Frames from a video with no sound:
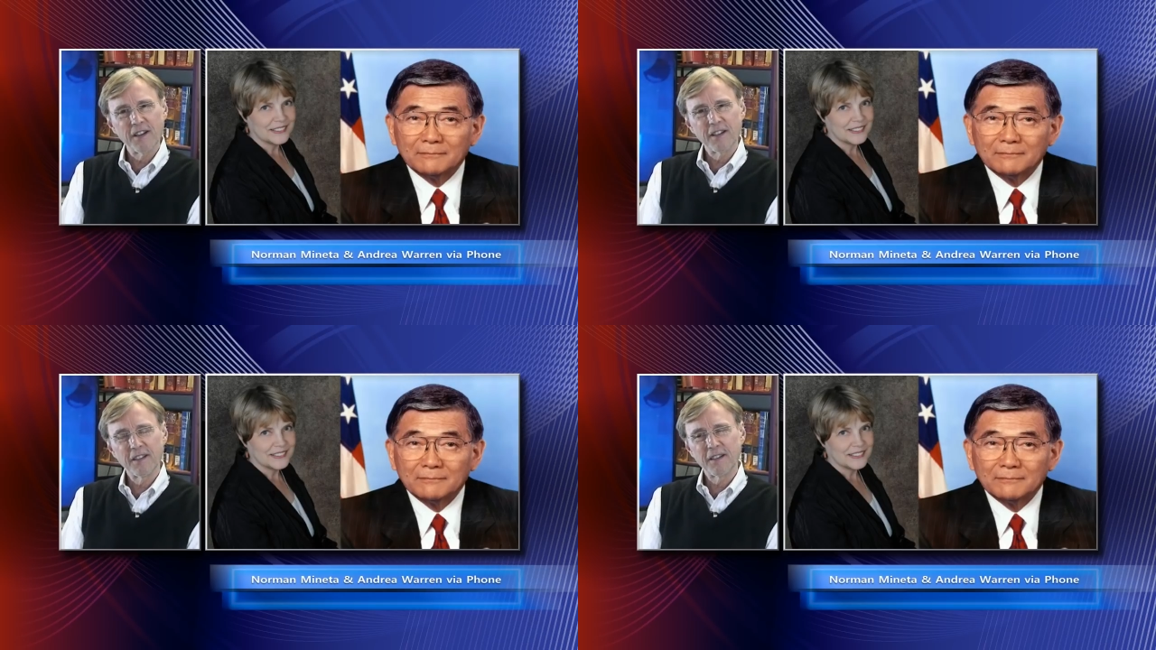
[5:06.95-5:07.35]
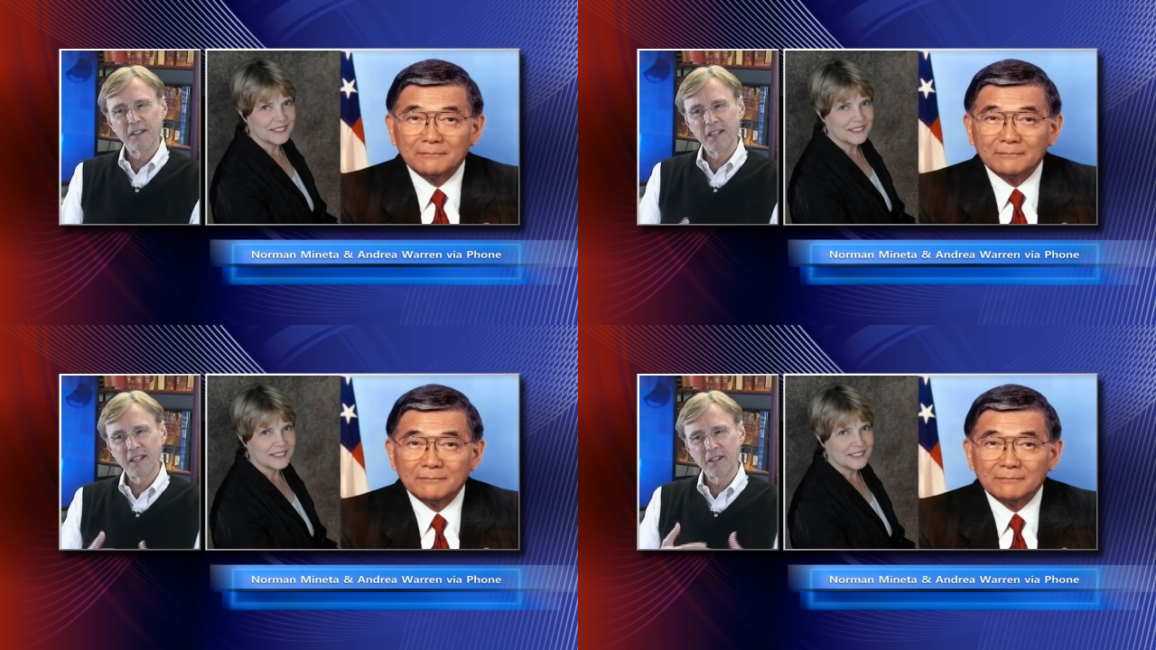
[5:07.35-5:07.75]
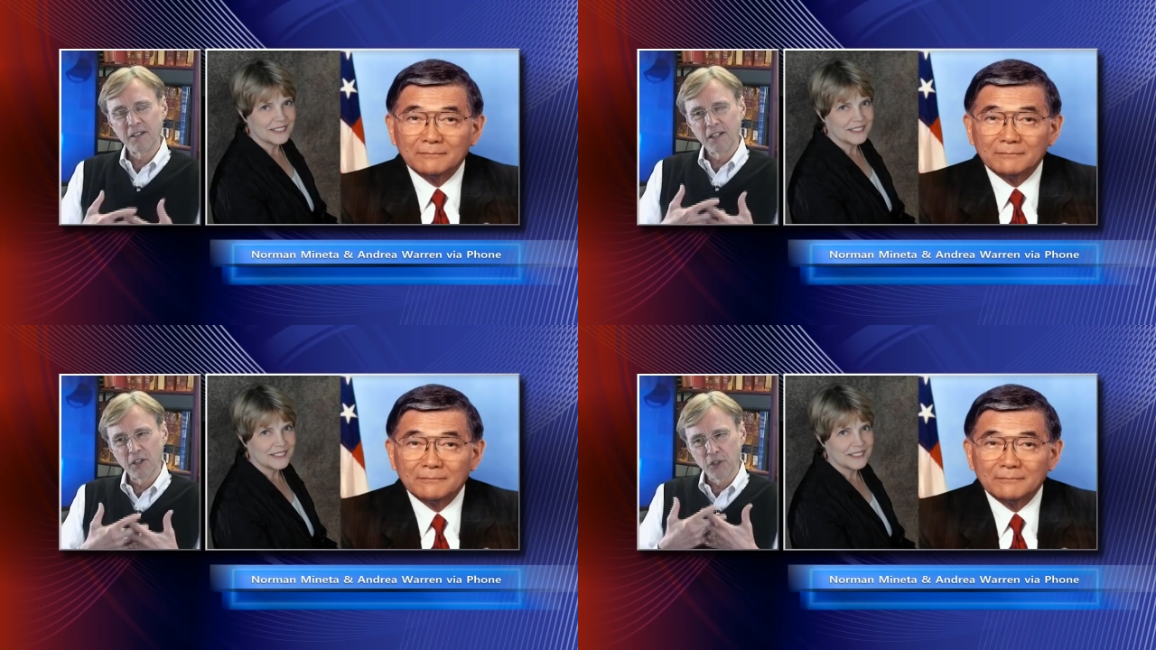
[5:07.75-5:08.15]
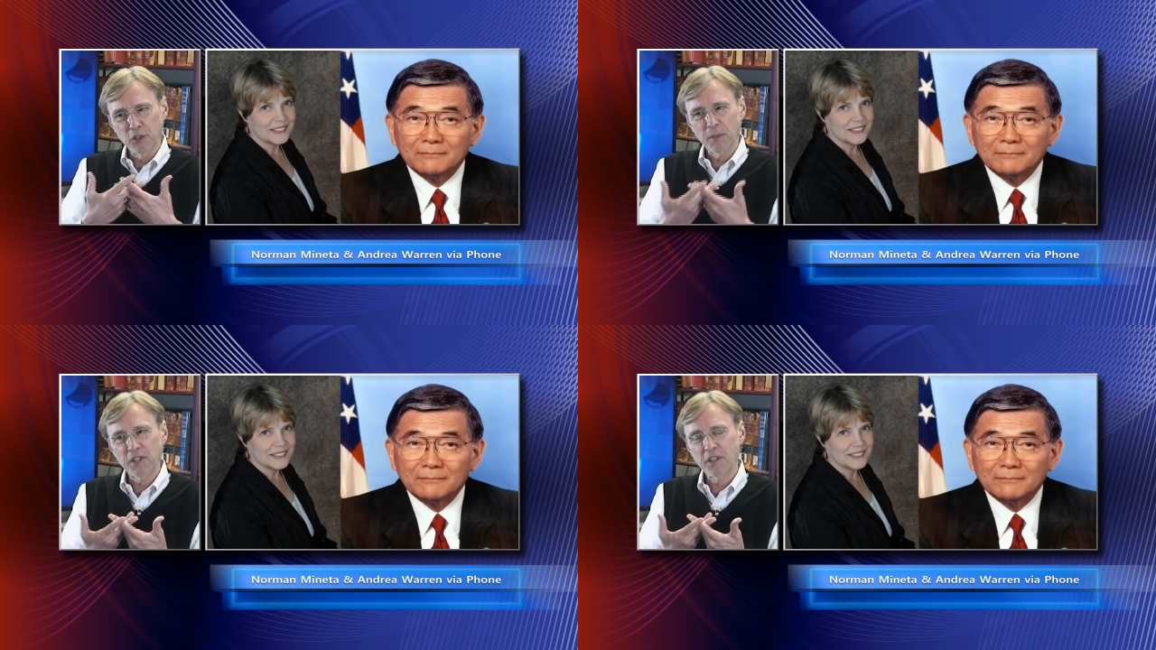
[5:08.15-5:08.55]
Speaker 1: in, you know, you
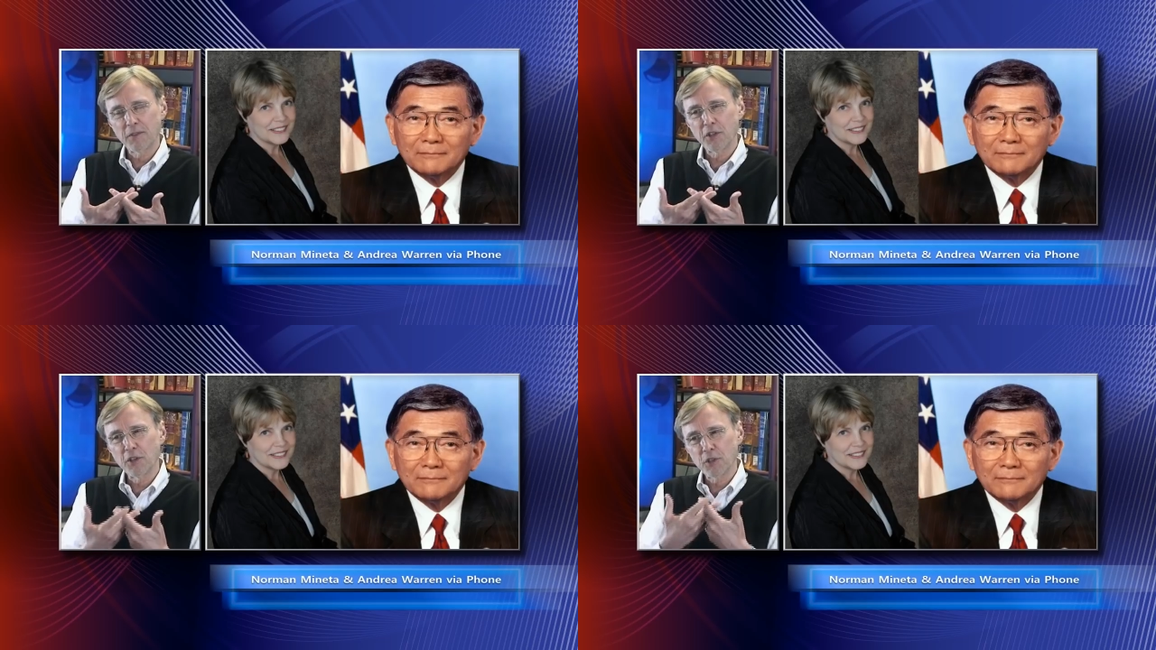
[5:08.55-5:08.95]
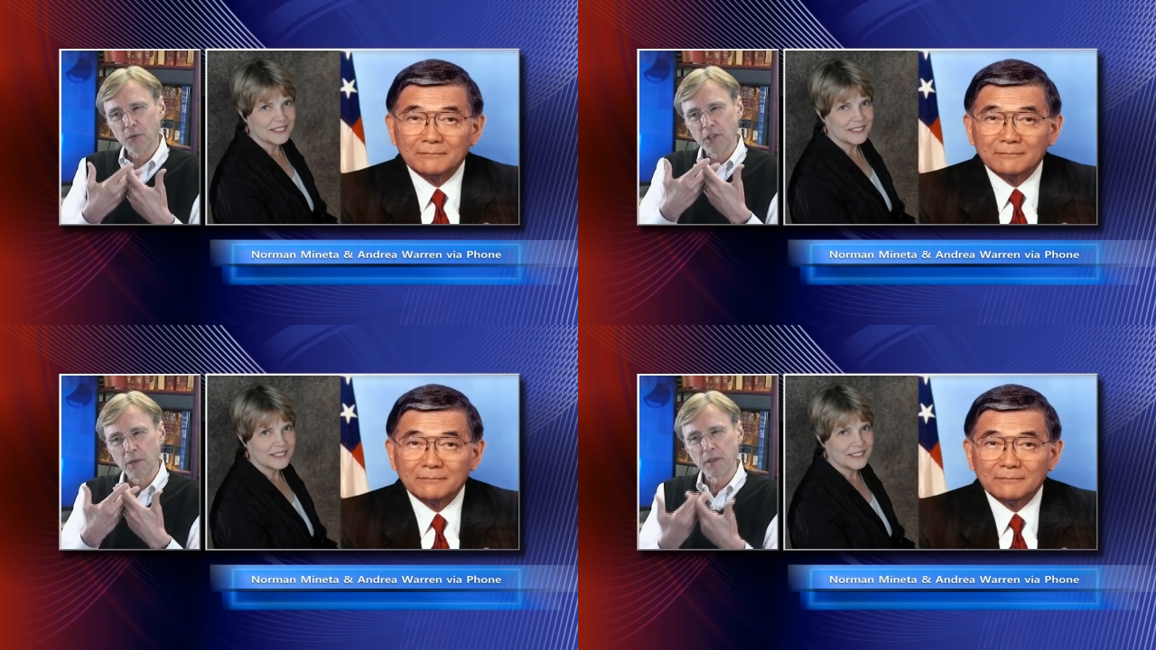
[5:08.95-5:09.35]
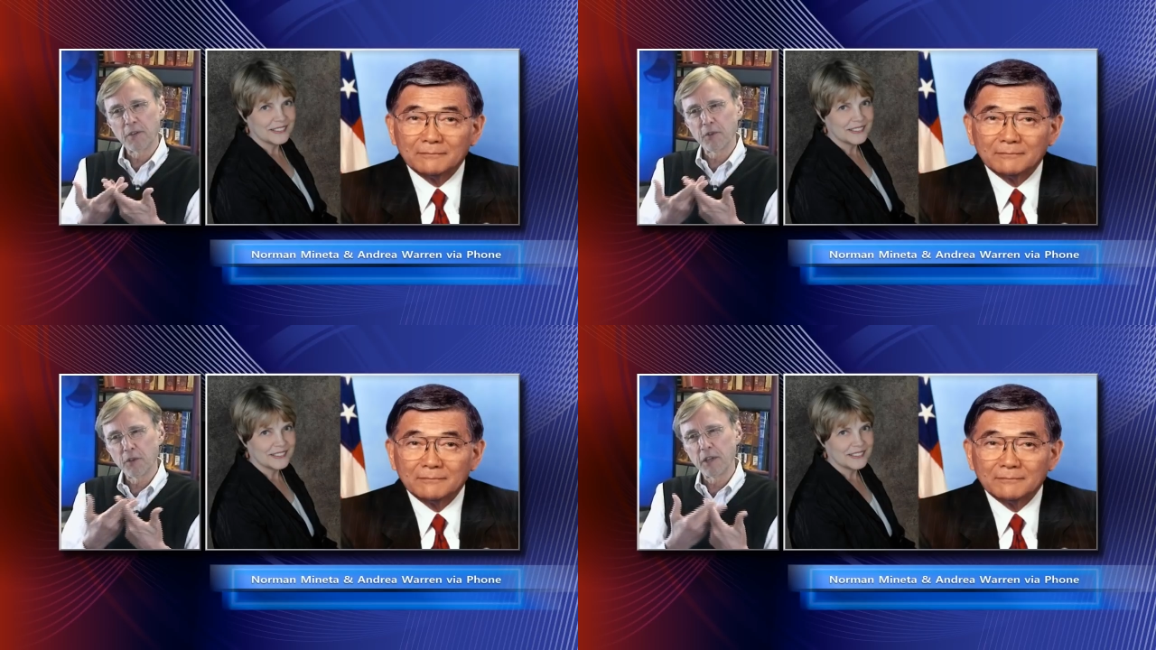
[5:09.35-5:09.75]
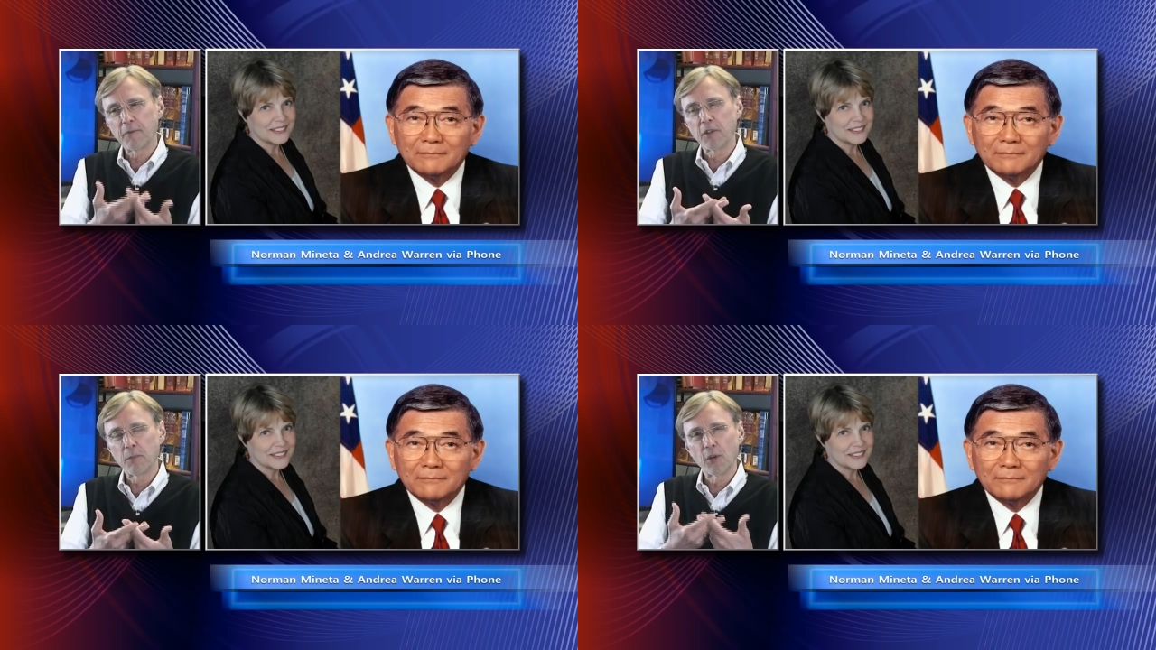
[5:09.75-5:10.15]
spent several years with him, interviewing him for
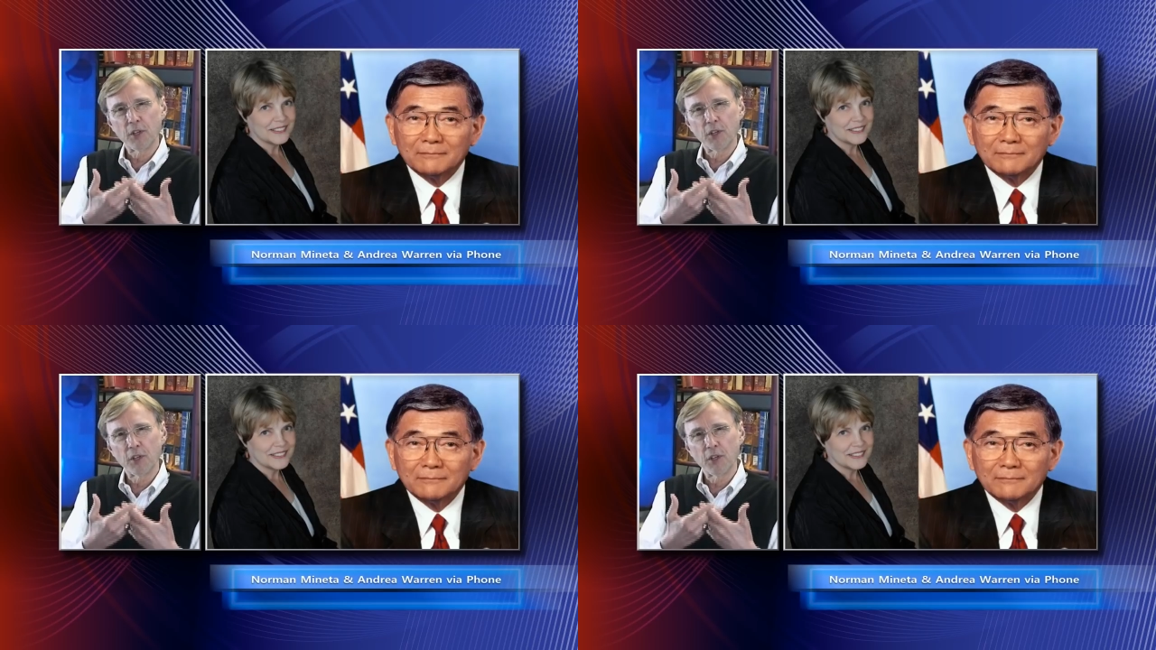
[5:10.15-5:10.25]
the book.